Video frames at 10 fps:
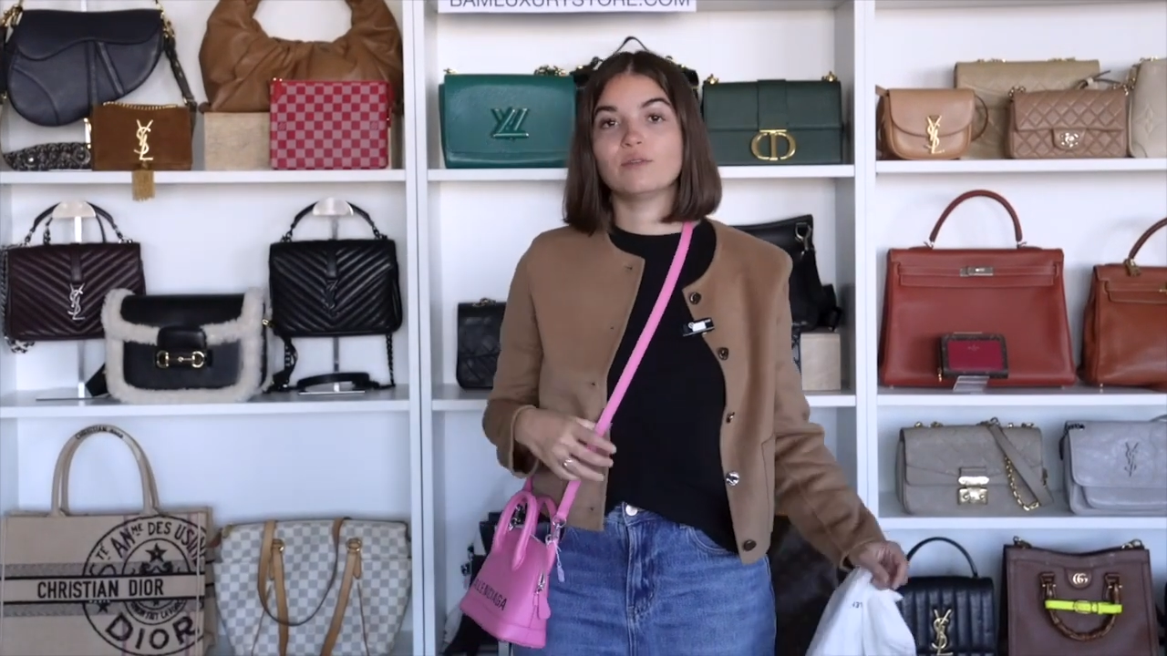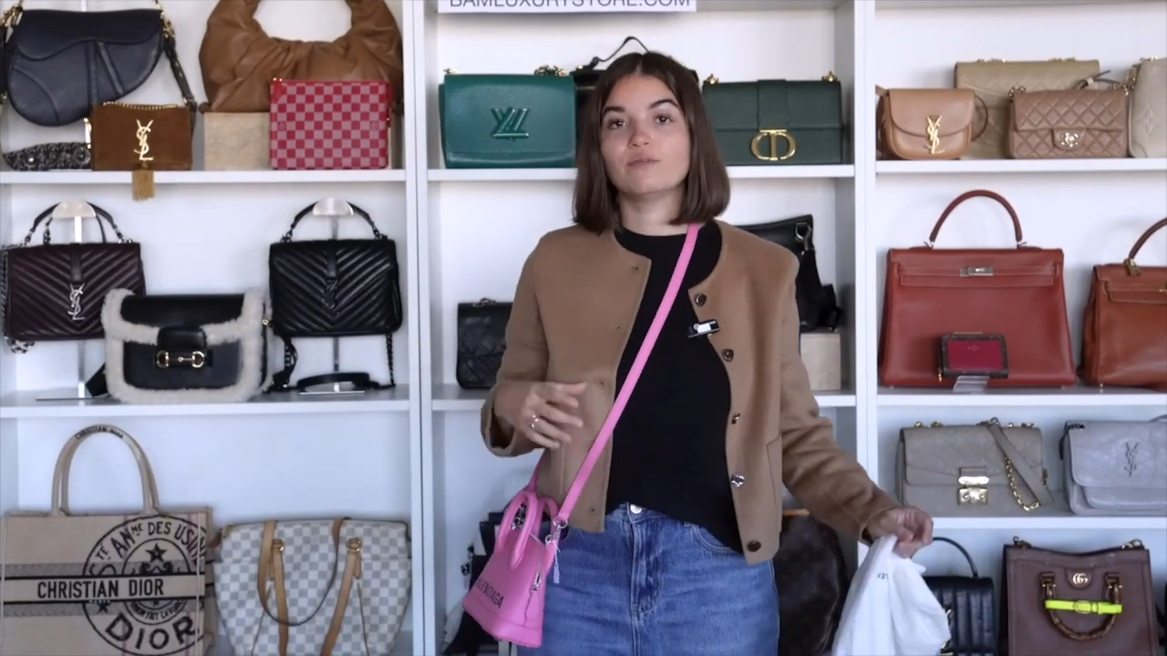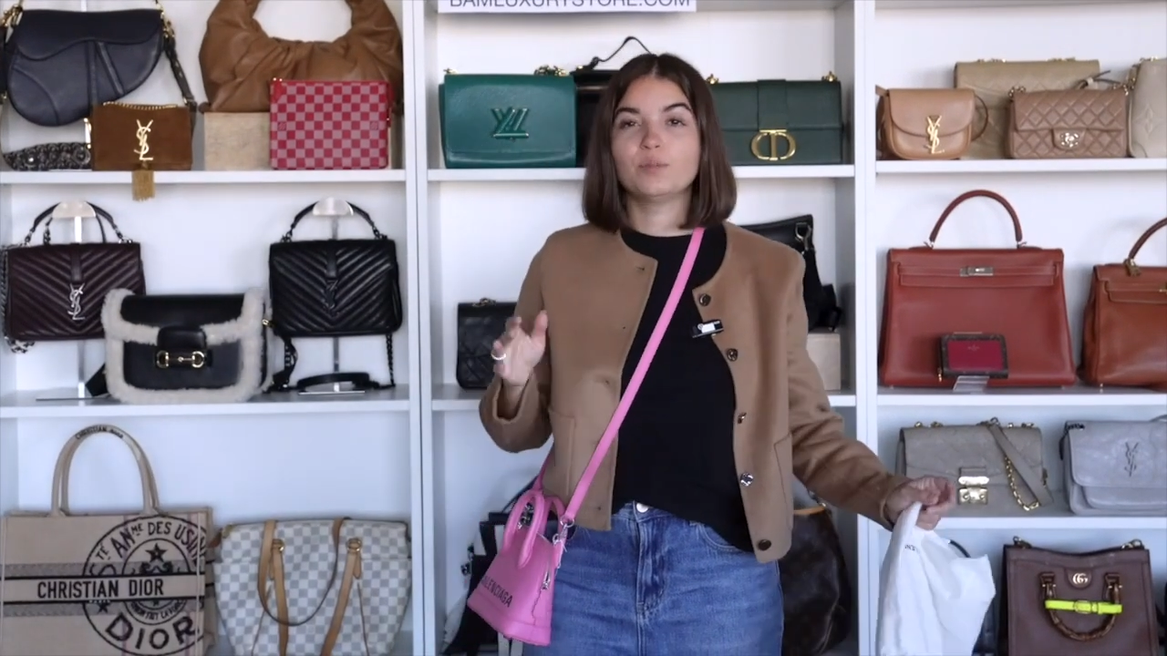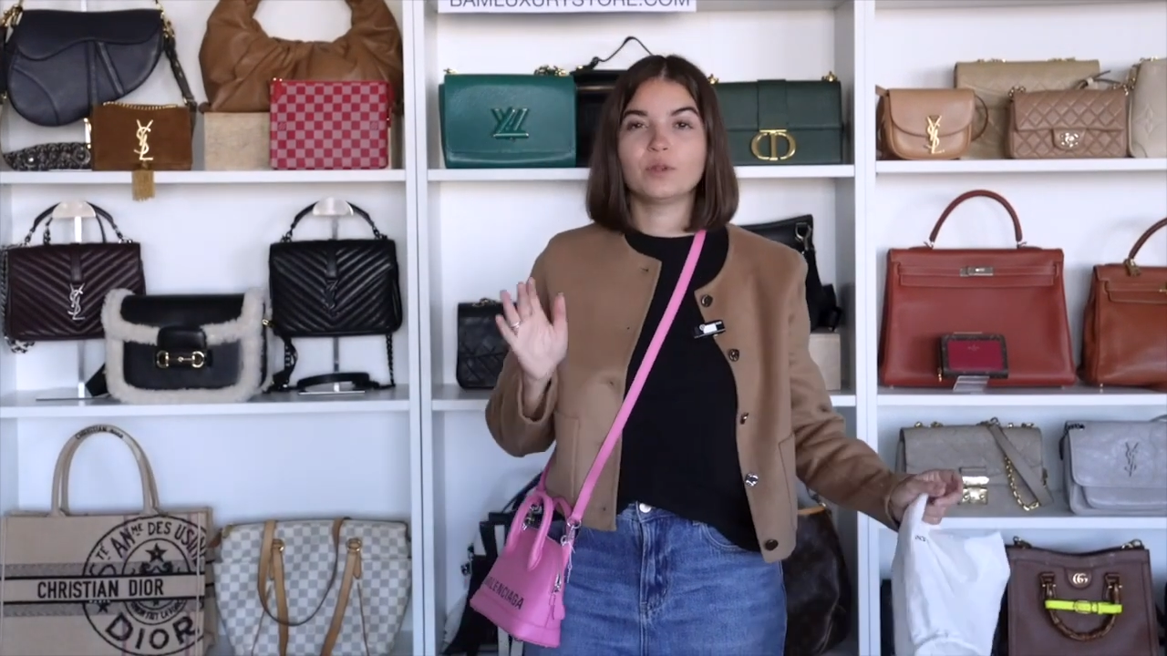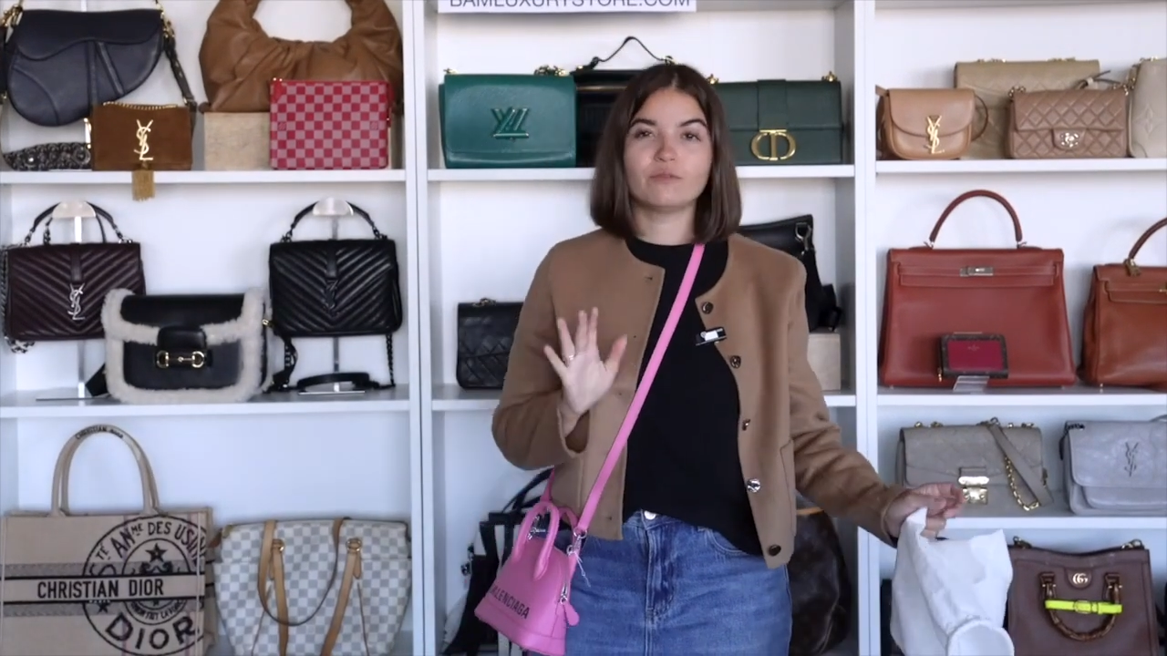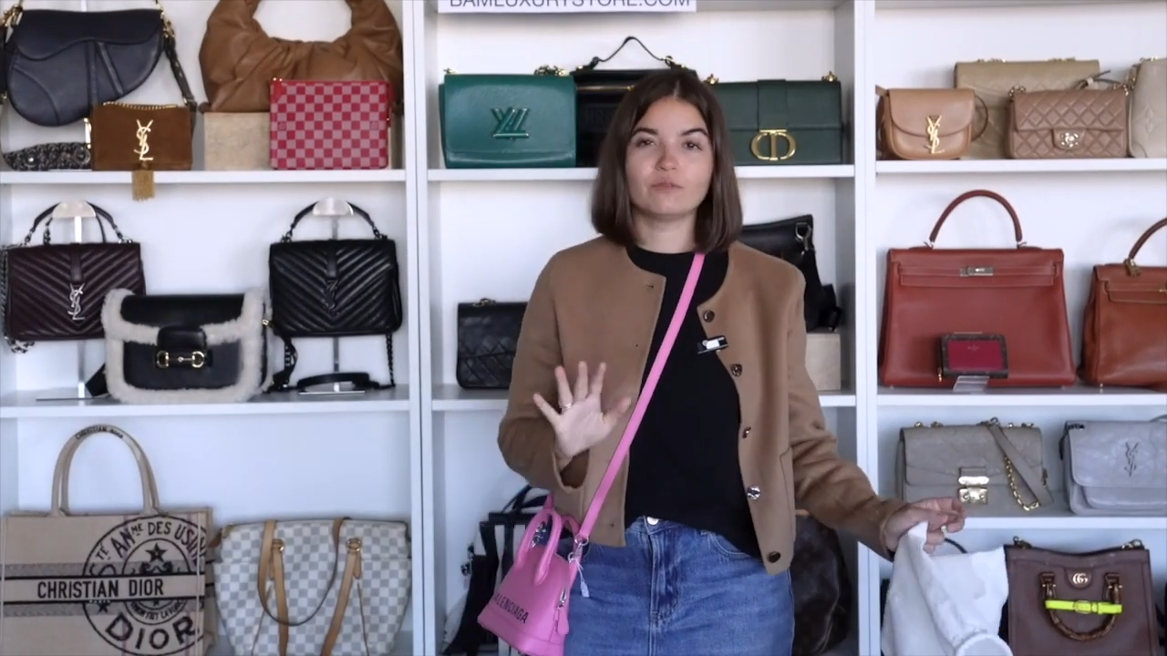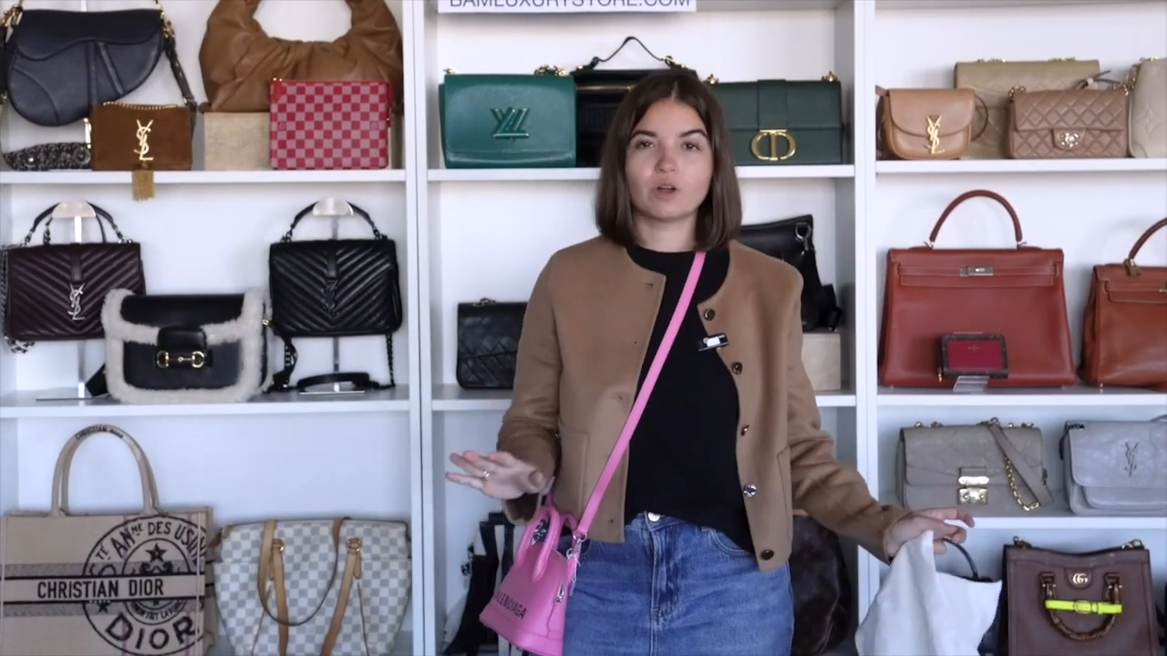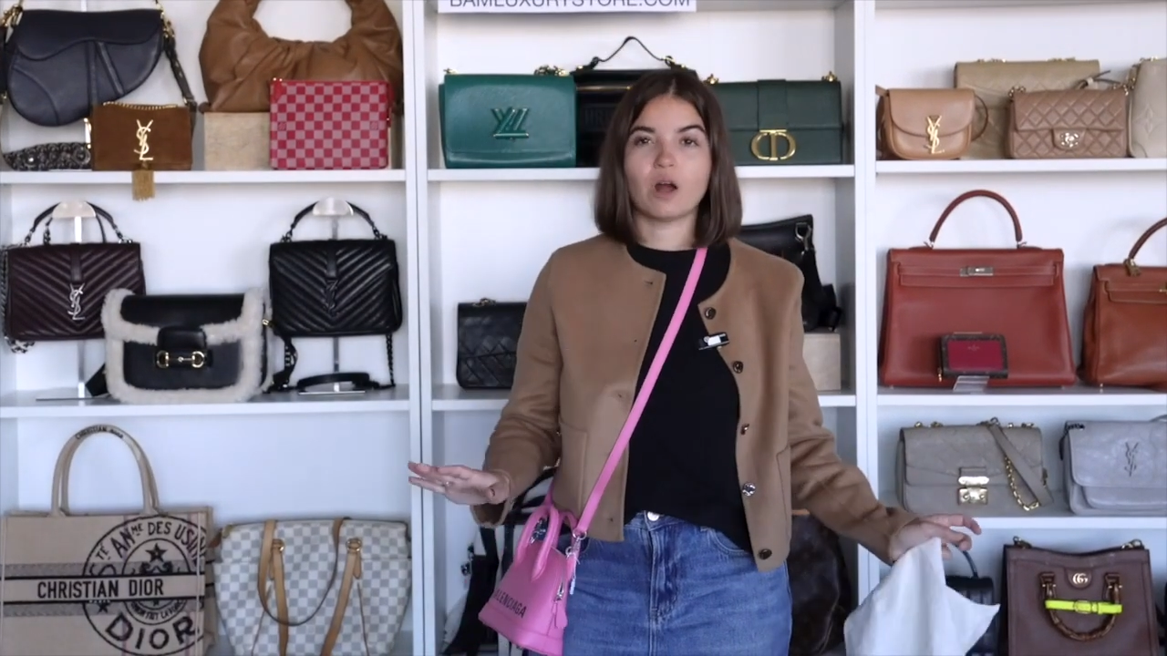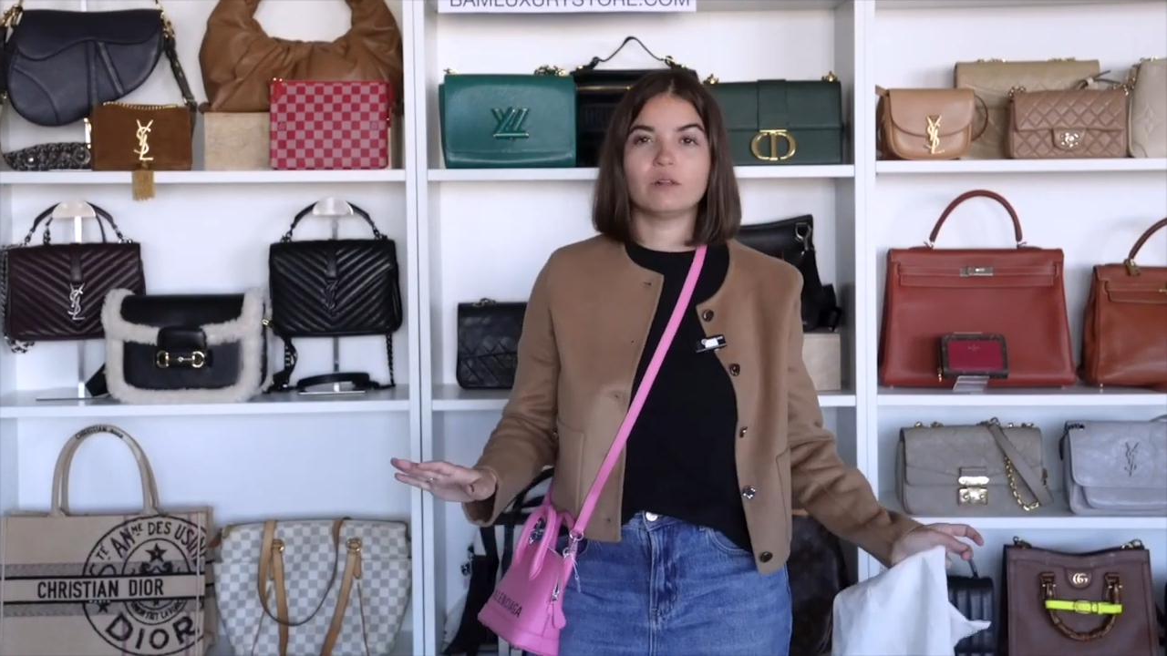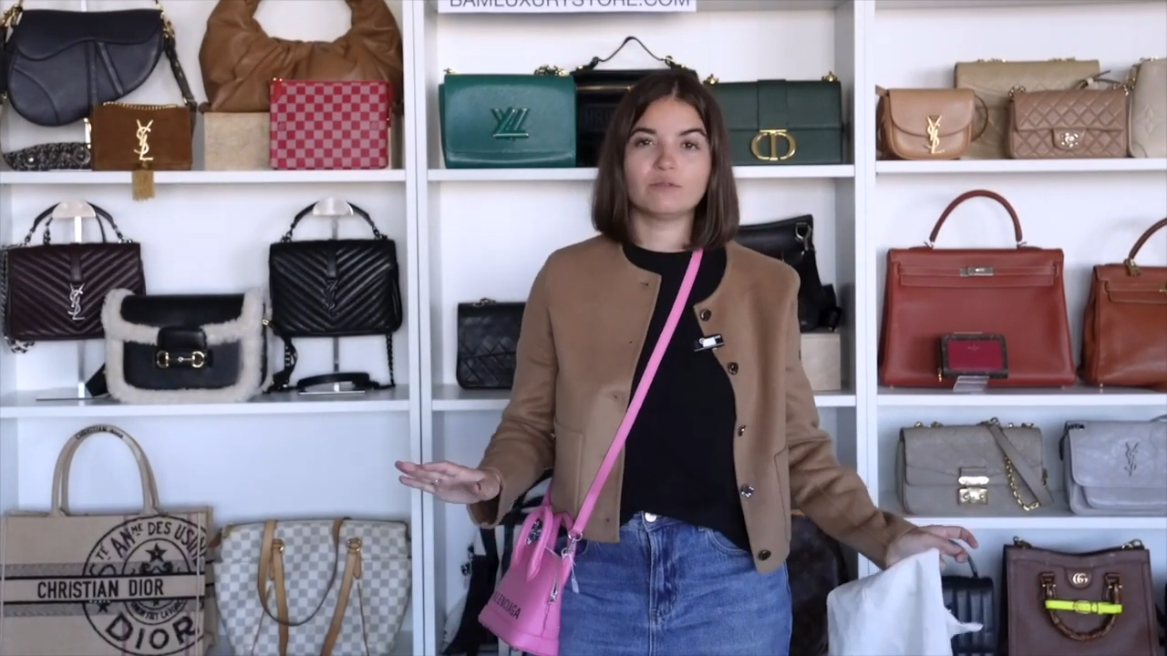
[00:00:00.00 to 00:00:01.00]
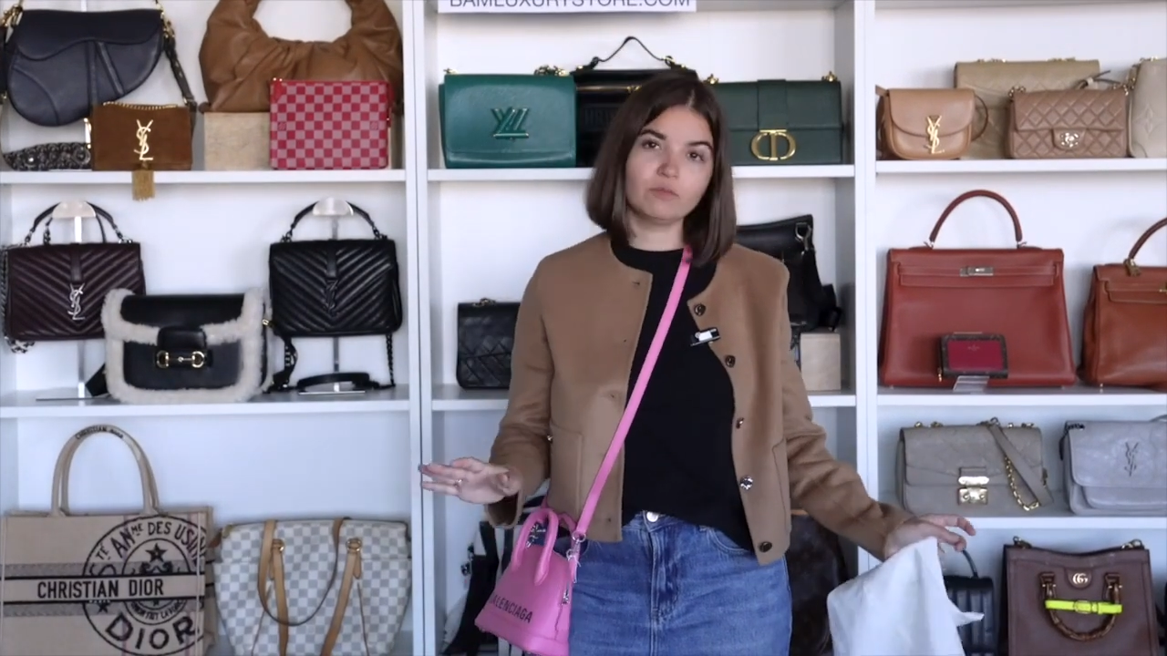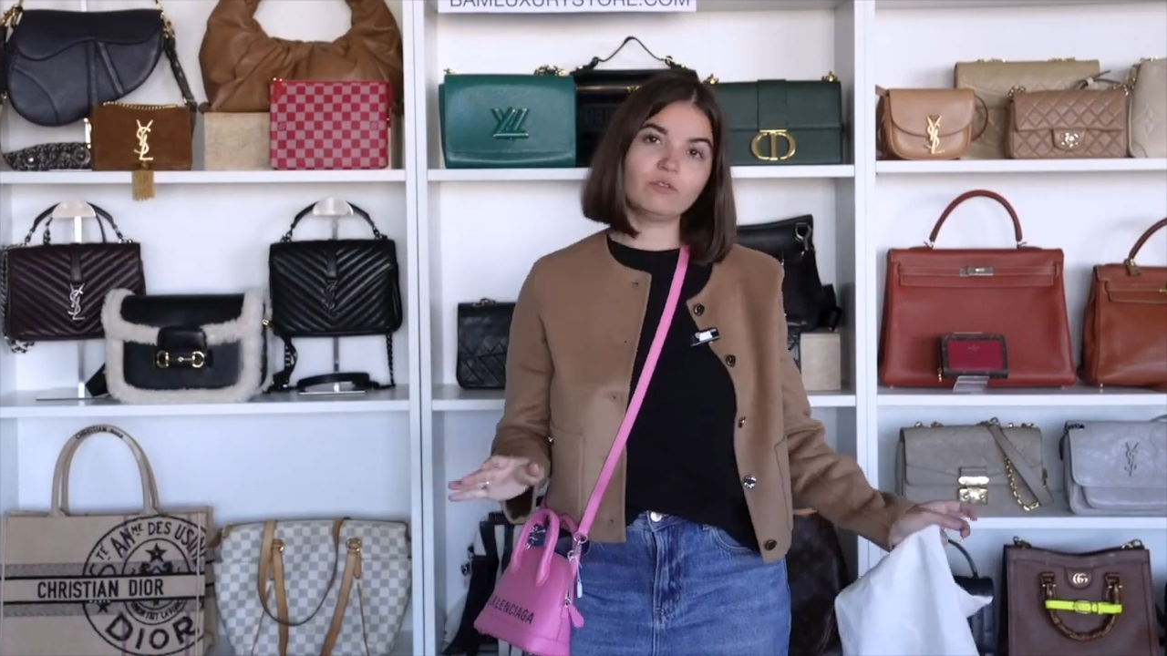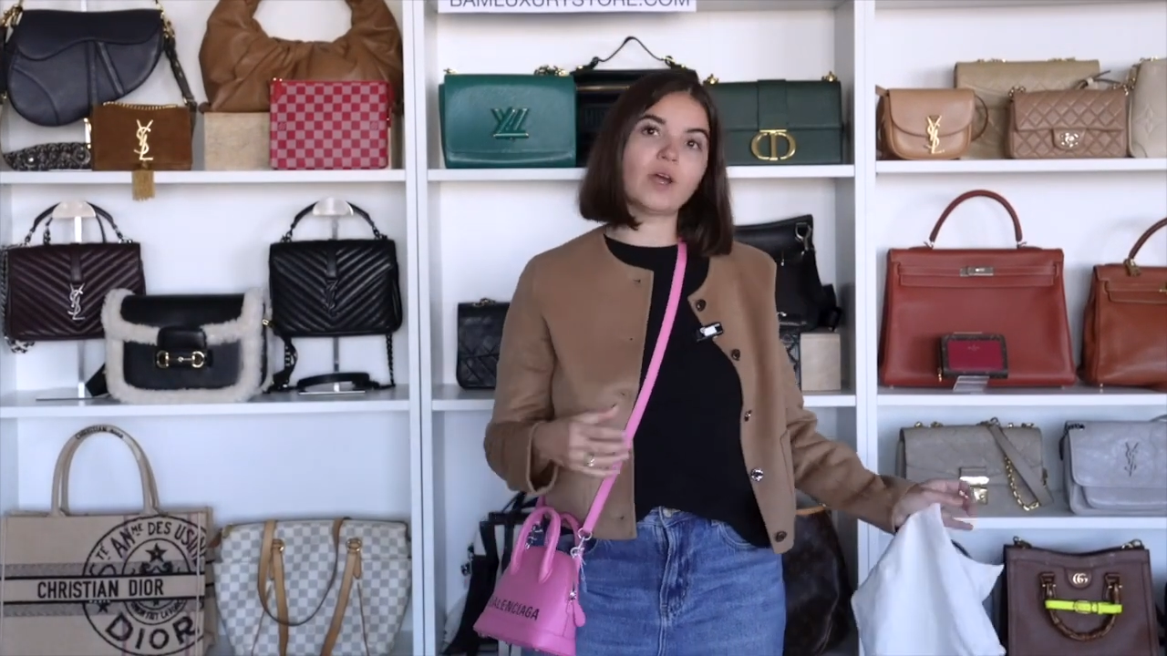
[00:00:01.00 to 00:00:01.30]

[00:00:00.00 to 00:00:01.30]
a beautiful colorful